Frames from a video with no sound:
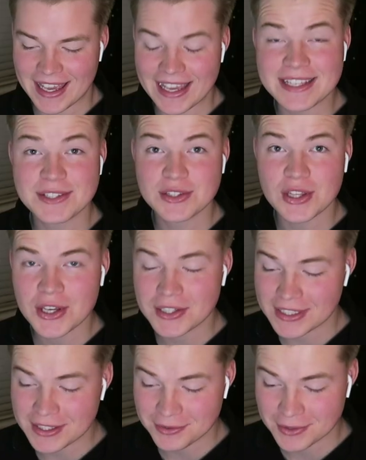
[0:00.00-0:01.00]
He's
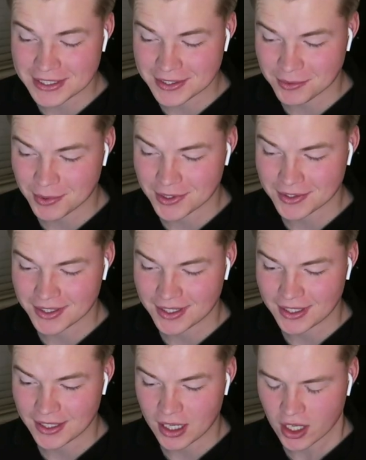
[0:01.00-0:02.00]
33-1.
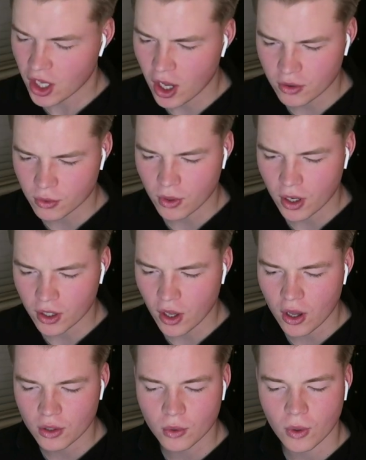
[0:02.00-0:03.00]
I
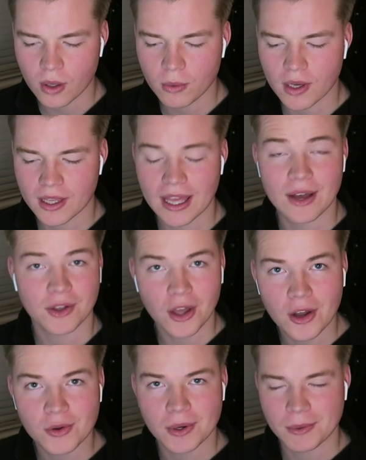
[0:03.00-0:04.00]
can't quite work it out. I
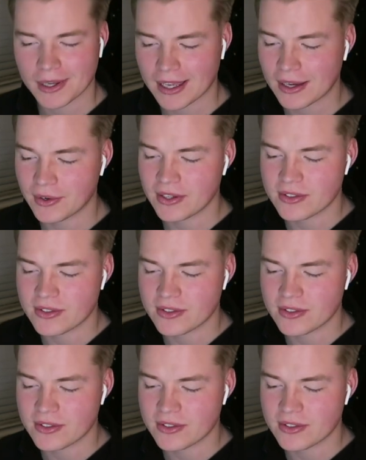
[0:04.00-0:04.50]
can't quite work it out.